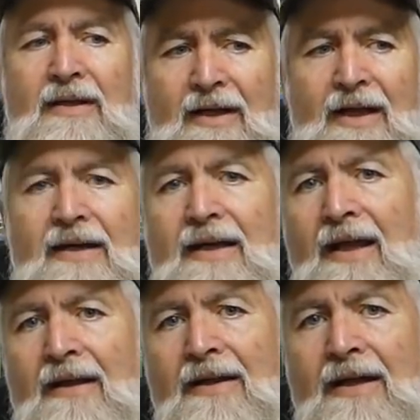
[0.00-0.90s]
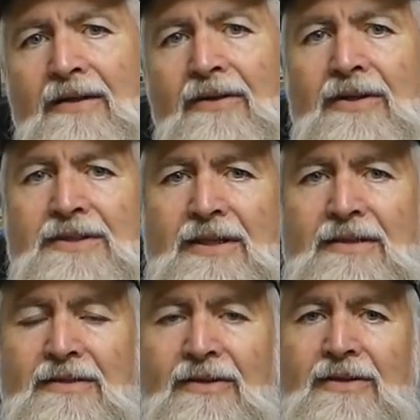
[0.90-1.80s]
they'd head down and they'd do the
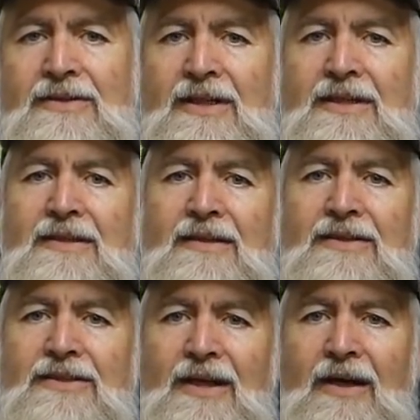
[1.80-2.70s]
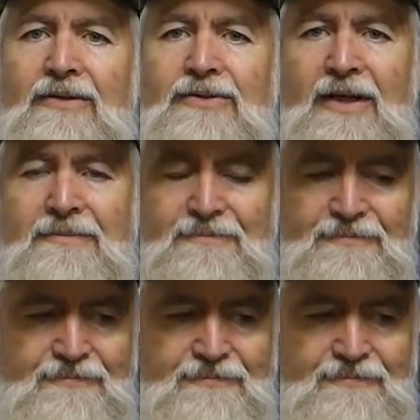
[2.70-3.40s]
season at the snow. So